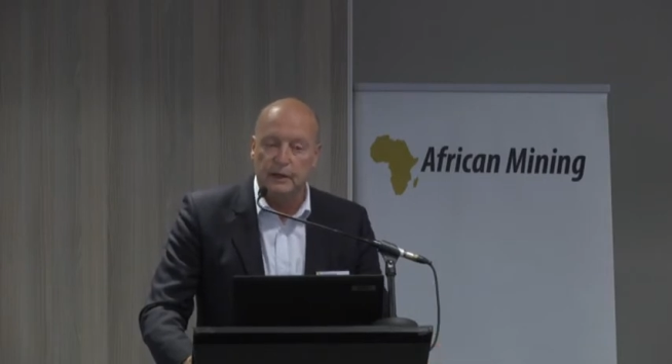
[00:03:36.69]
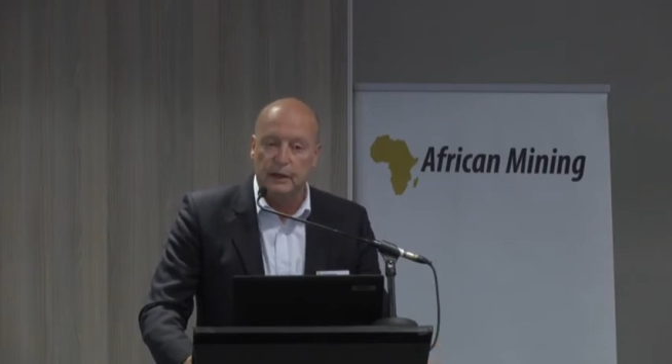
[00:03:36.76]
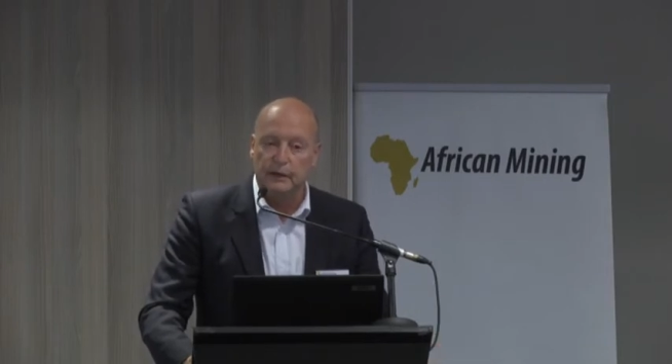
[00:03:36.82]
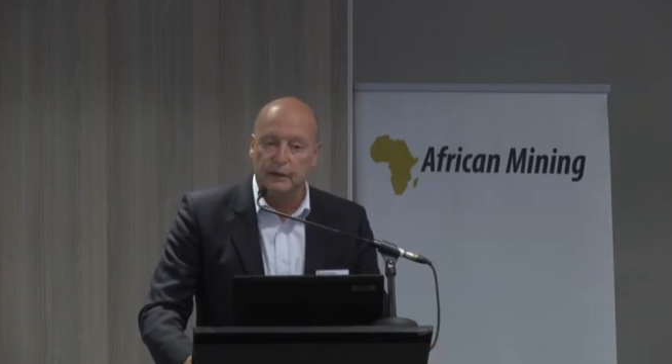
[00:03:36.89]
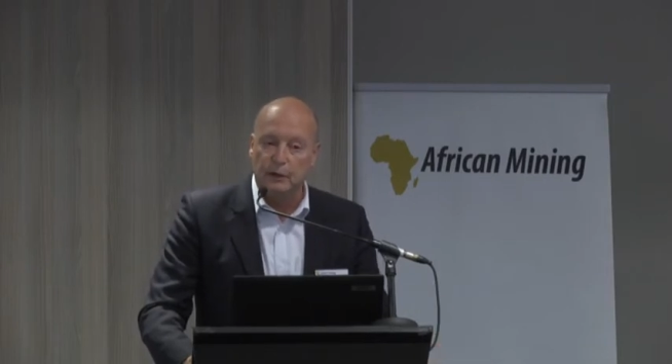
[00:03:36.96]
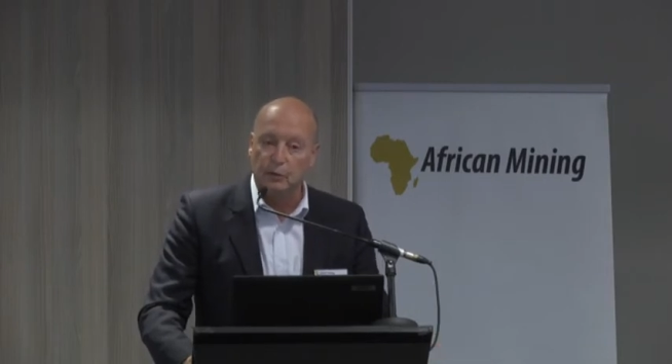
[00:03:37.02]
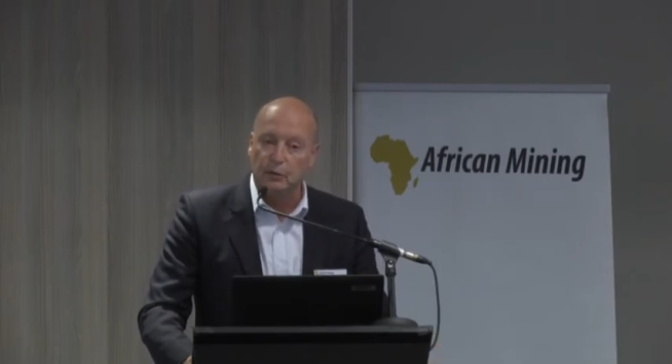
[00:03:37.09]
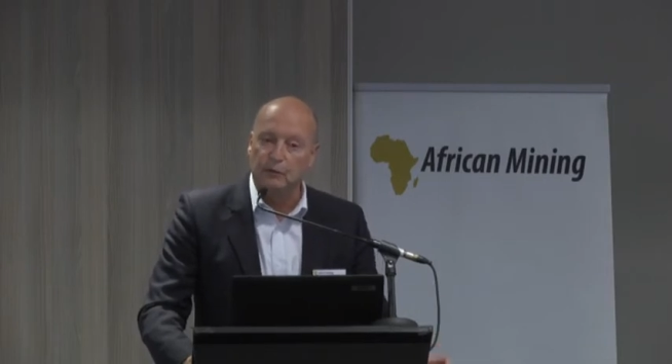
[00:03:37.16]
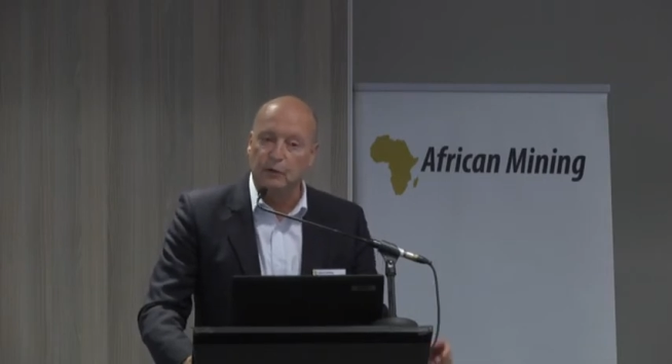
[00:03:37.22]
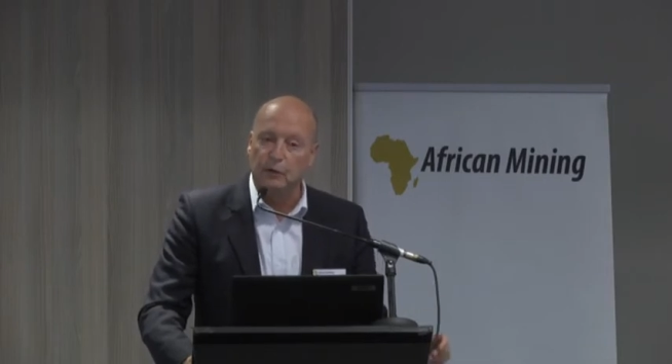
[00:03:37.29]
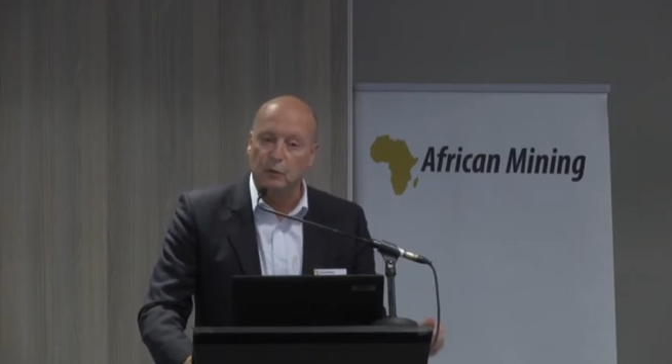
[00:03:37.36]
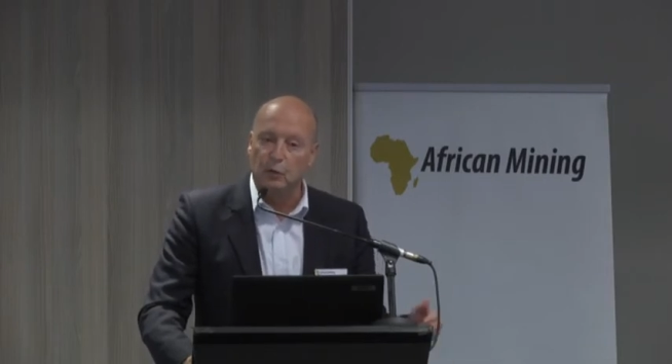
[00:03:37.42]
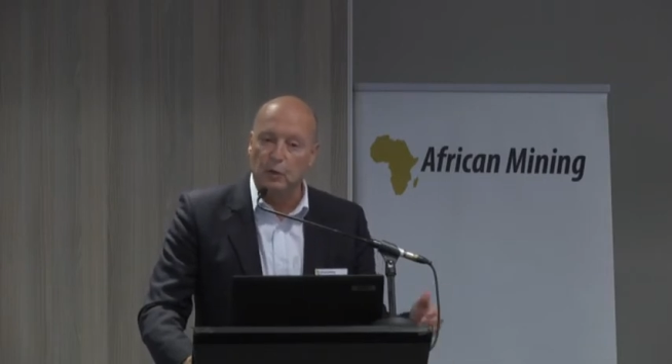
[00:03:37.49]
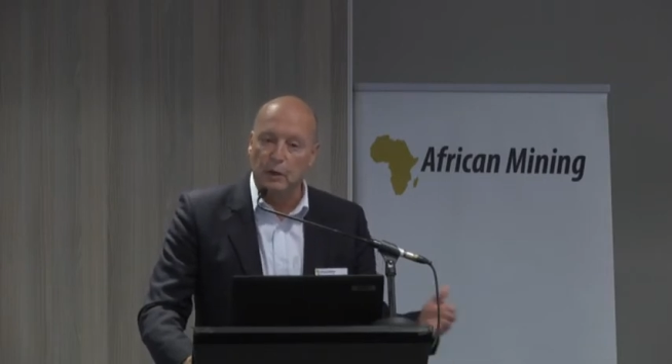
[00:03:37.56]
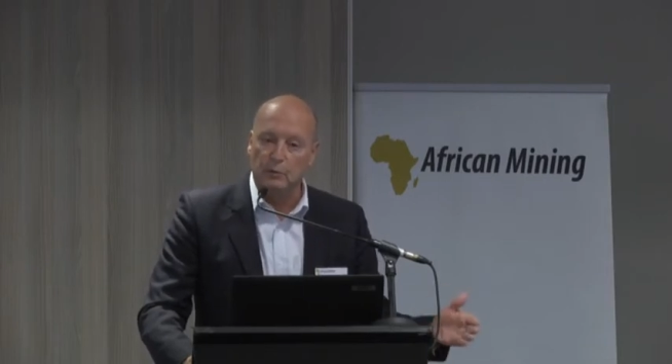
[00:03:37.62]
And then we've
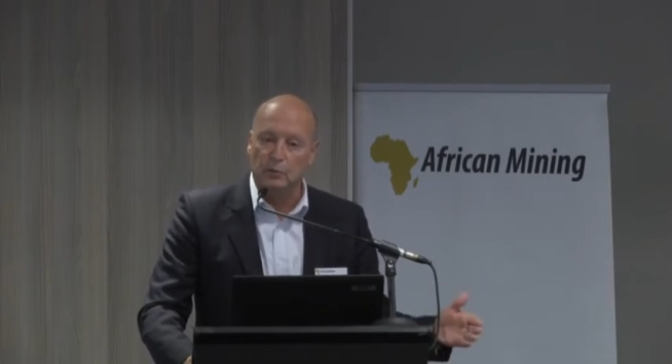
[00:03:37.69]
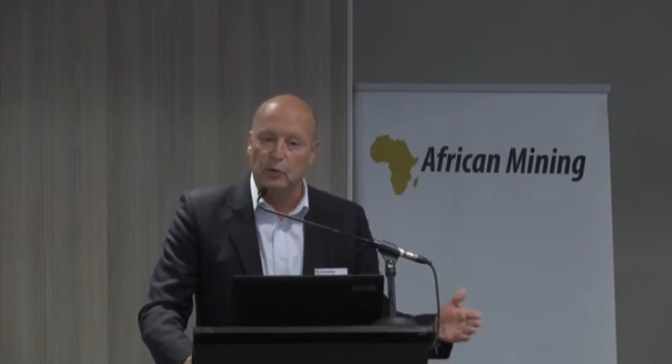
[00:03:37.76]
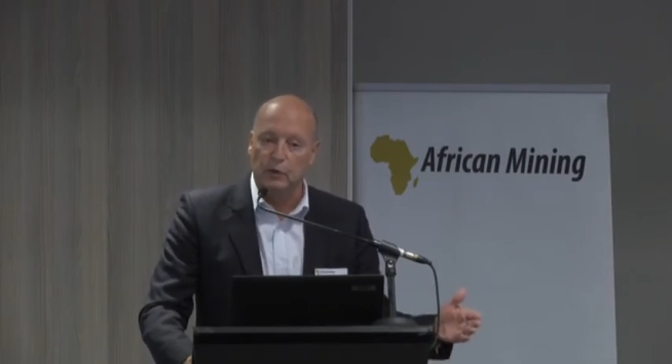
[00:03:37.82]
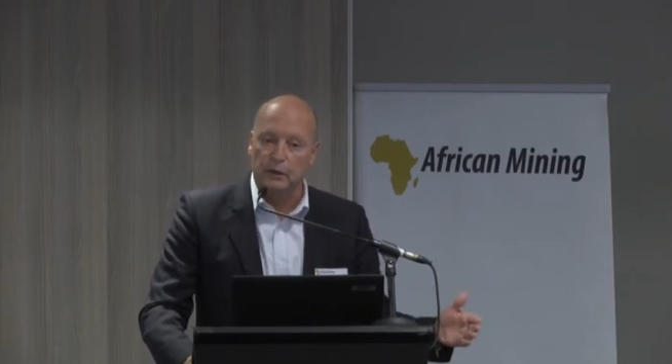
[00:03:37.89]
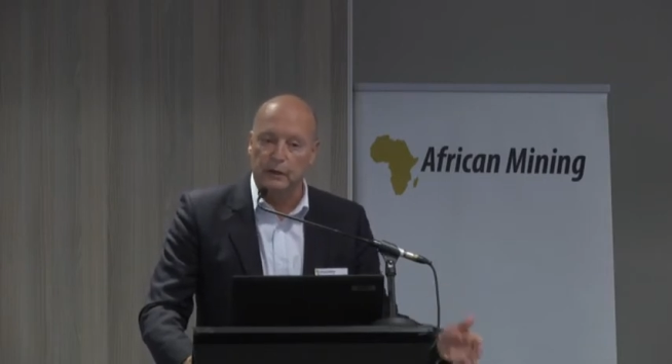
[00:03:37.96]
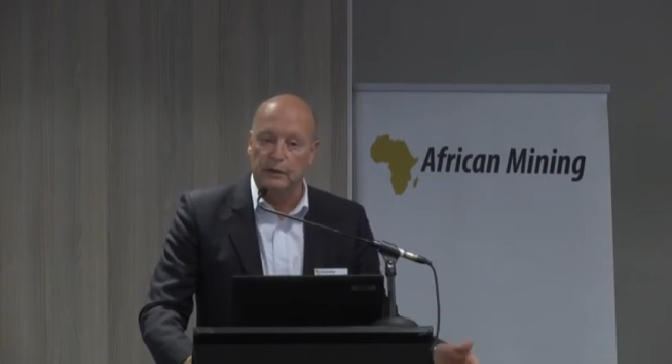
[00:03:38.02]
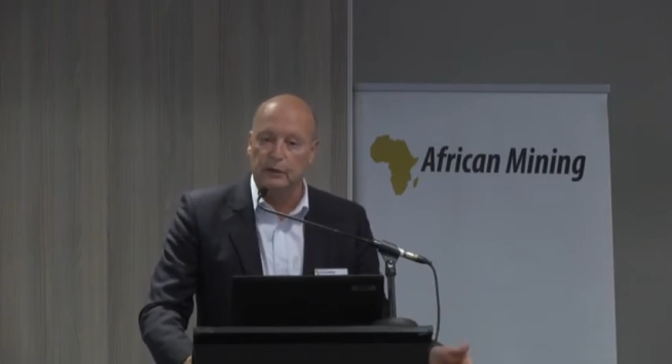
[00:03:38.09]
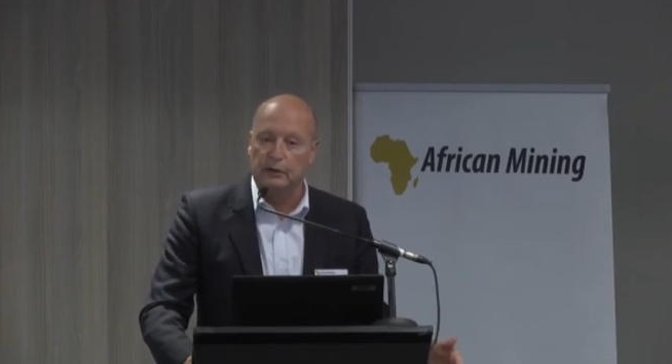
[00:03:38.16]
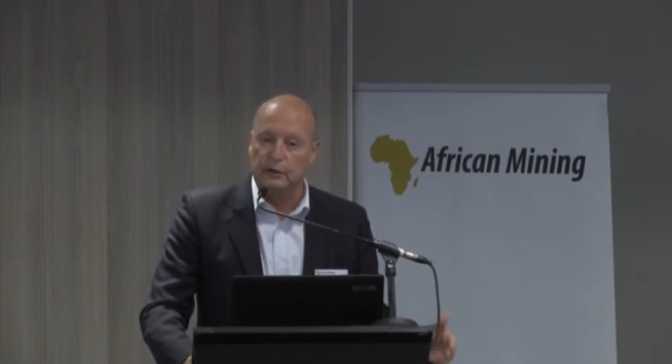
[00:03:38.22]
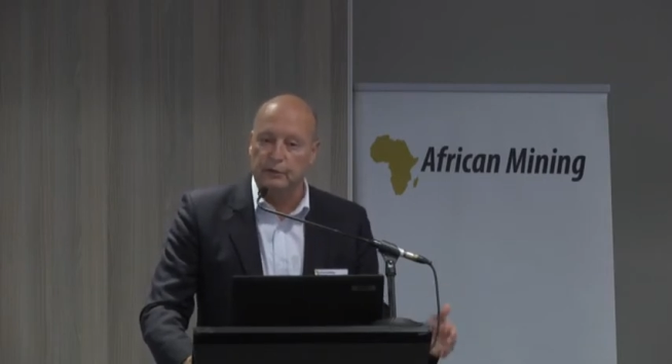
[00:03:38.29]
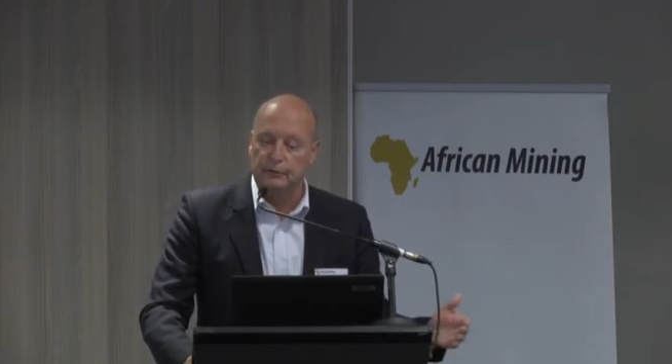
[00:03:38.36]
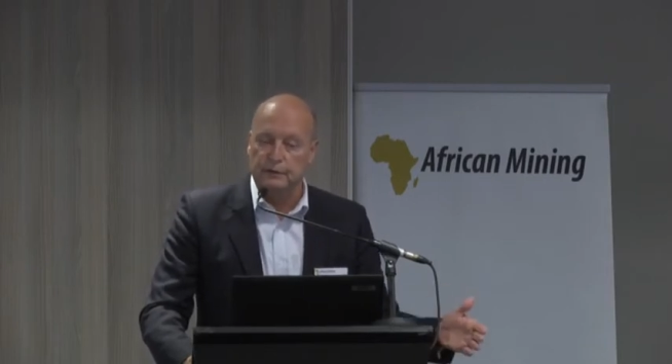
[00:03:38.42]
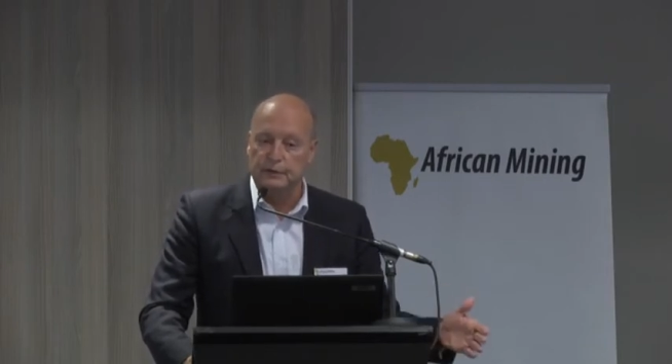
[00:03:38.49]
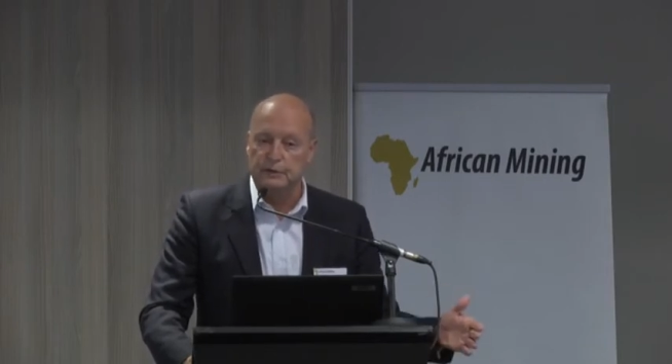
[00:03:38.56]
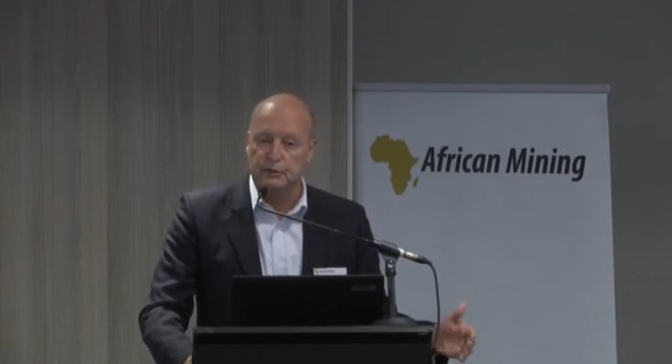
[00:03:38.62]
got one more year
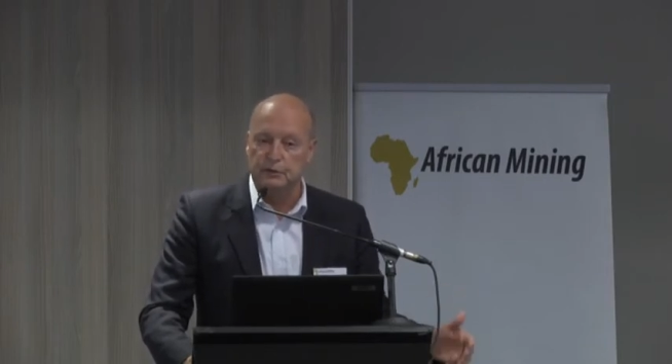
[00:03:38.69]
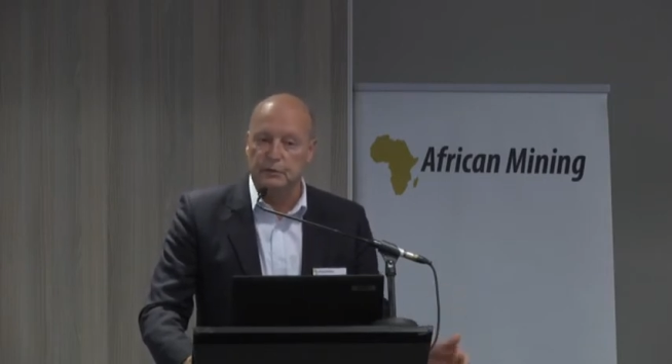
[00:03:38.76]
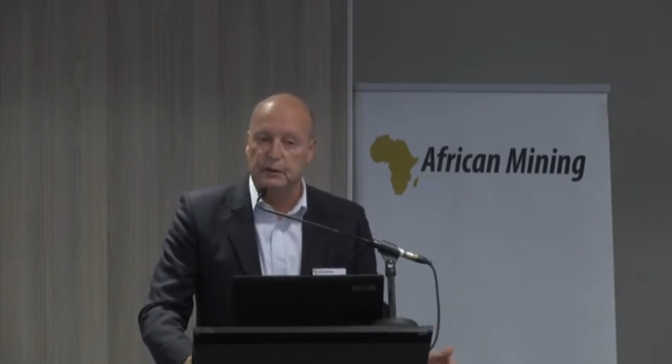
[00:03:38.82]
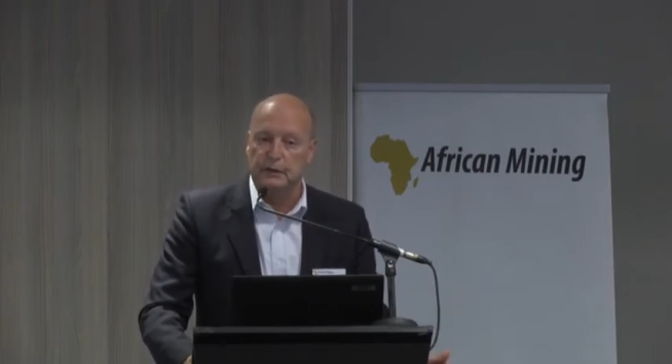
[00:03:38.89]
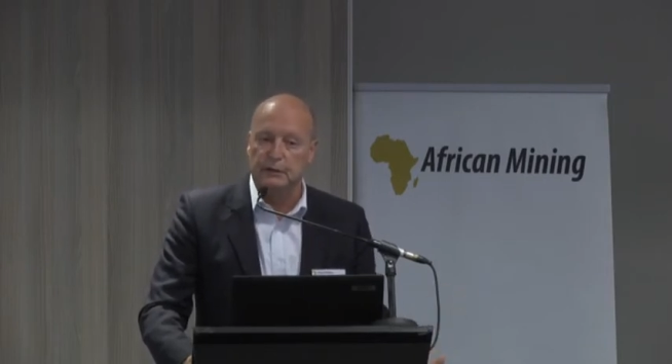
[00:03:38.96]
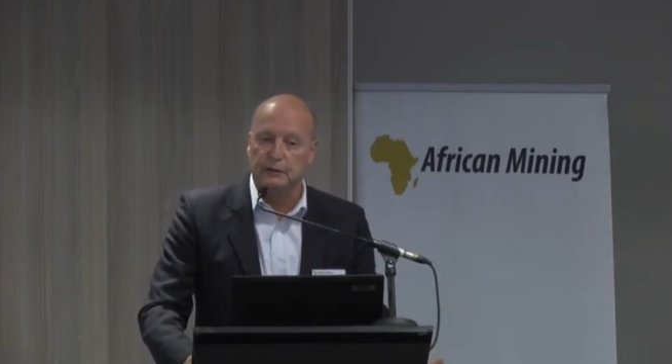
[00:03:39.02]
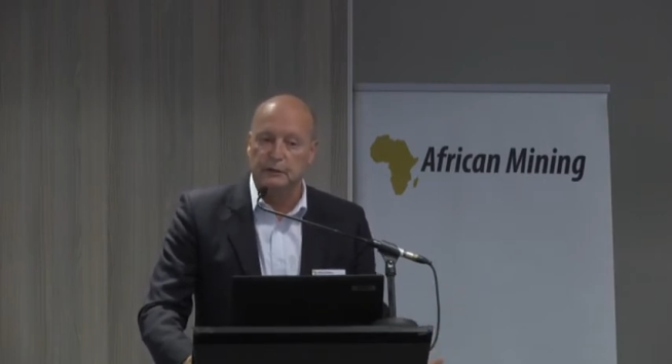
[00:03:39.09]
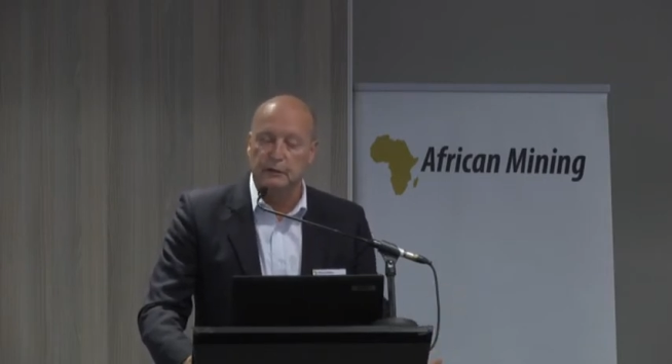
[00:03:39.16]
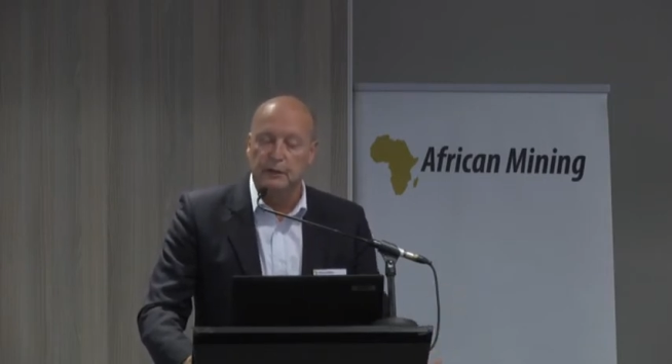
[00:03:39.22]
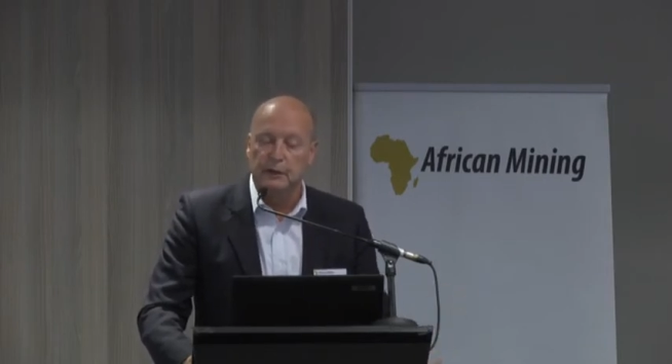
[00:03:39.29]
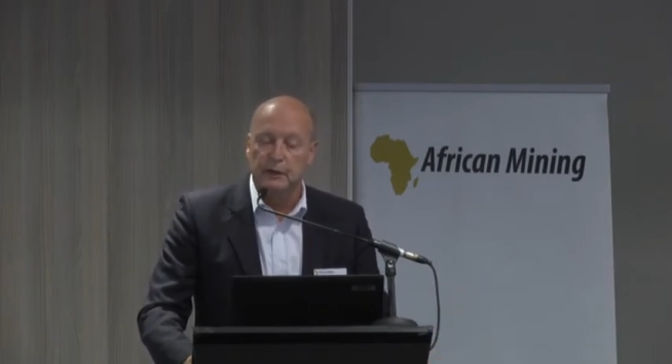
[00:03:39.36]
of this 2 billion